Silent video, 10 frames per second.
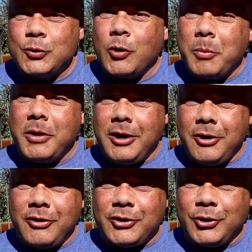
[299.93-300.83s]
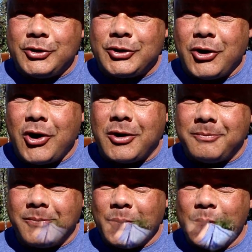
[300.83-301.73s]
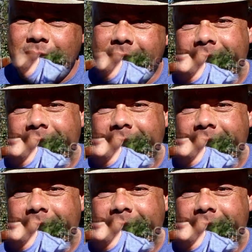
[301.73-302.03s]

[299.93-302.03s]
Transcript: joining me here at The Good Cigar. And we'll see